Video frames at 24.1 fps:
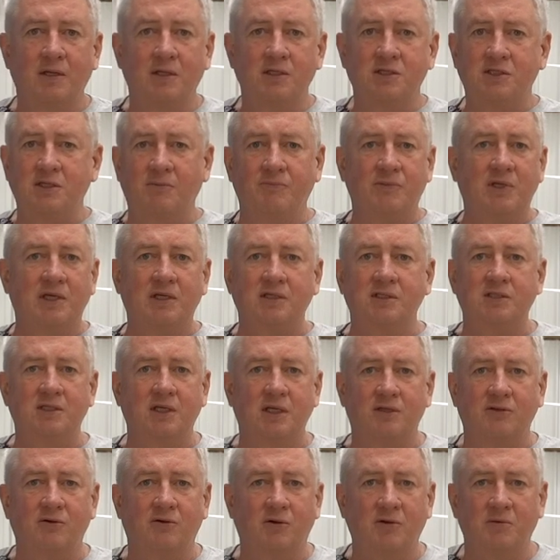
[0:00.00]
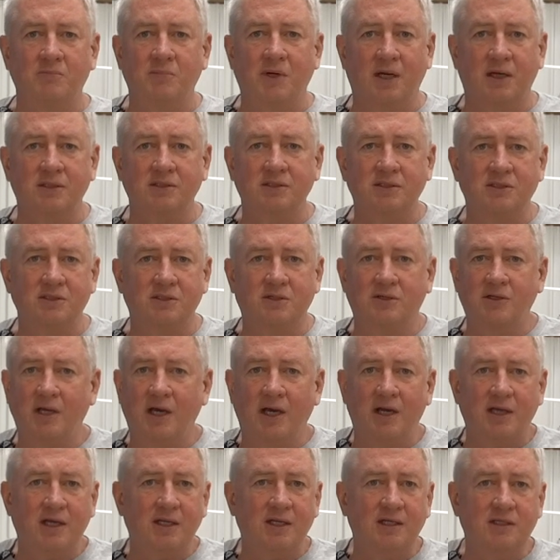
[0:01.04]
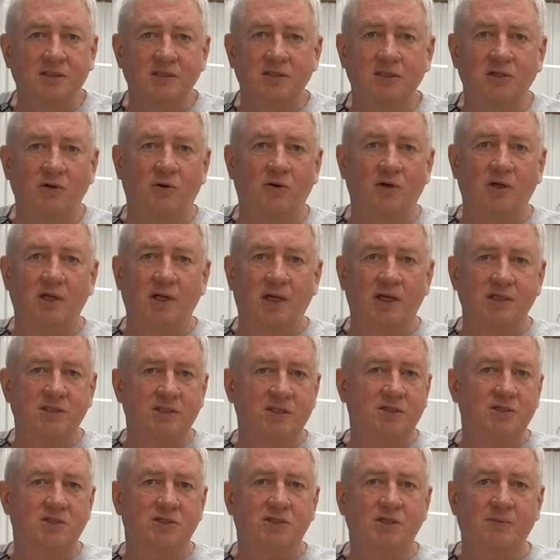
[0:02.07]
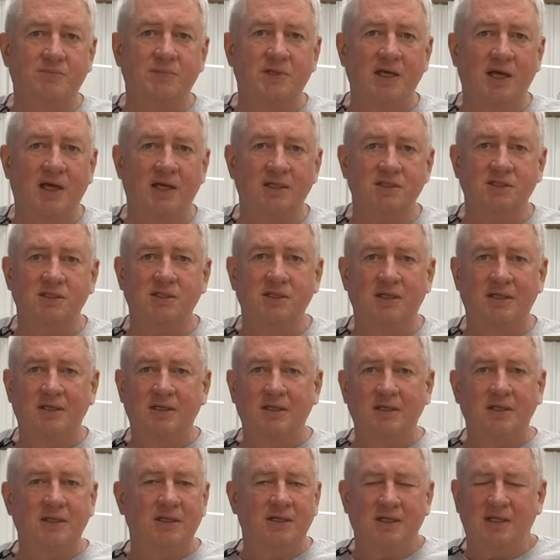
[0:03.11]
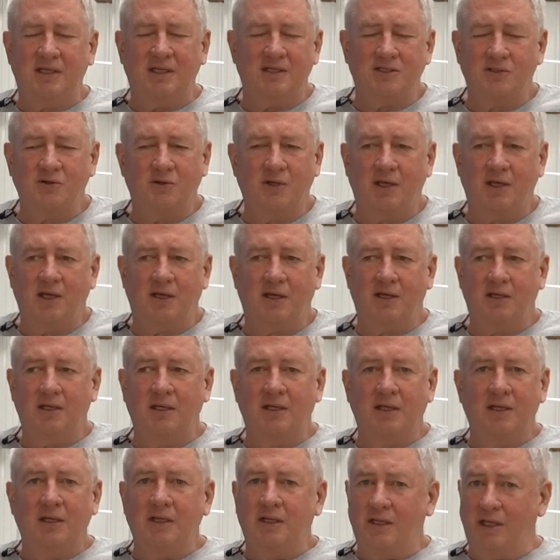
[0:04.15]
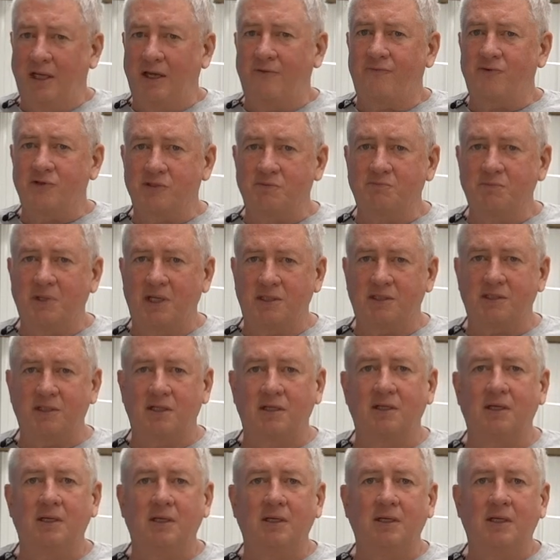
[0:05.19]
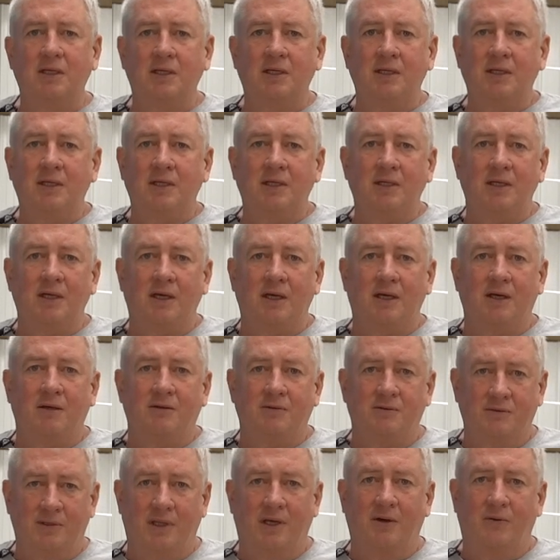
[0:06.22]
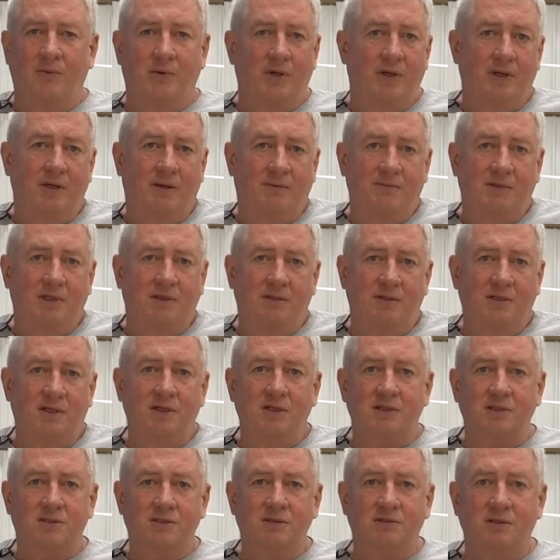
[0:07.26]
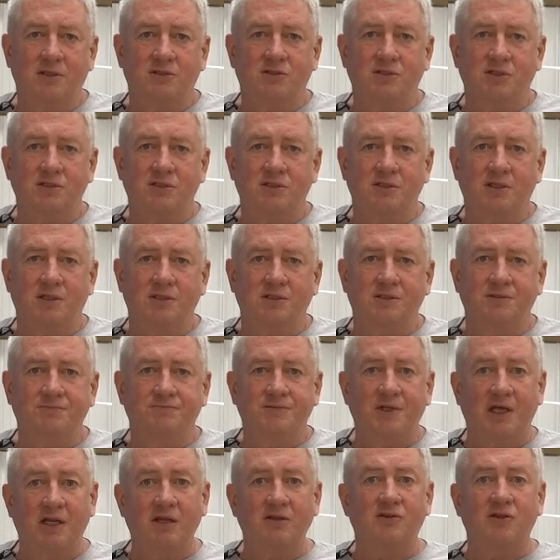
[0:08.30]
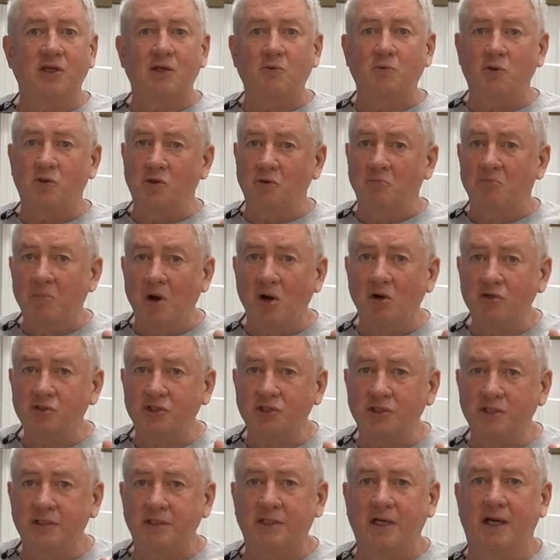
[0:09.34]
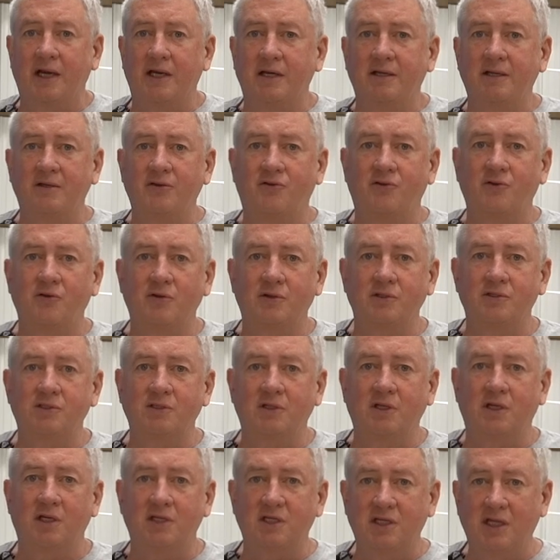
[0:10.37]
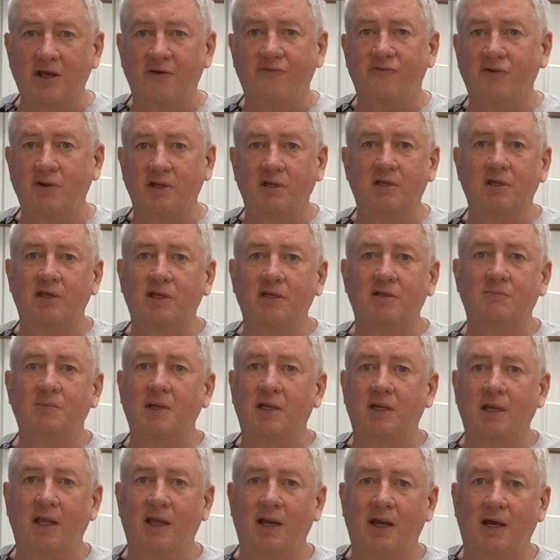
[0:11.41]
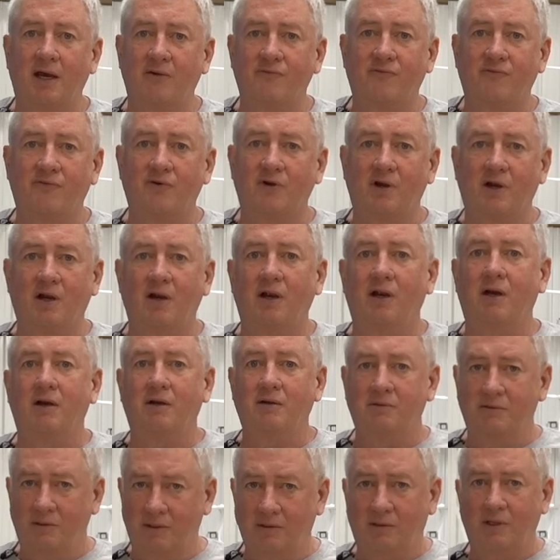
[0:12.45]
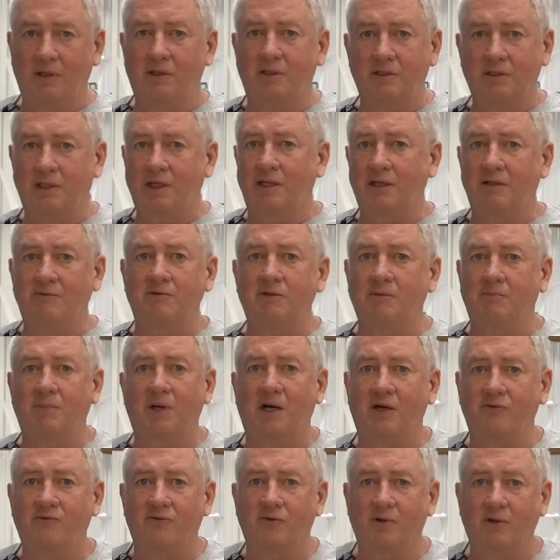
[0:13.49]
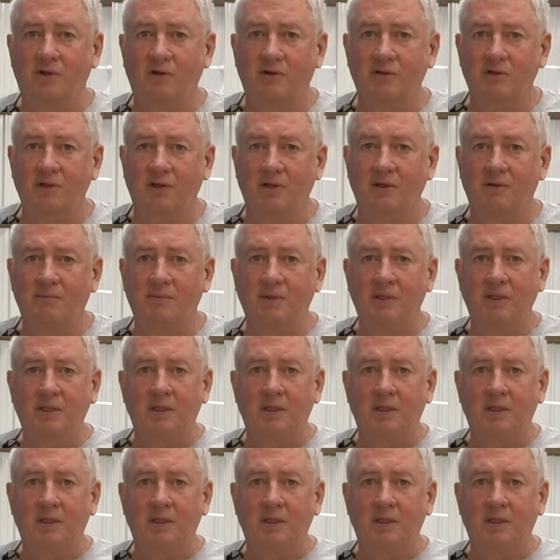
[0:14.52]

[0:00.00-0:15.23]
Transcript: Some things get their own boxes, they're not easily organized into subtasks, and that's okay. Life is messy that way. I mean, it is, it just is. Anything with emotion tied into it's gonna definitely need to be let out for air, okay? You can't leave it in a box for a long time.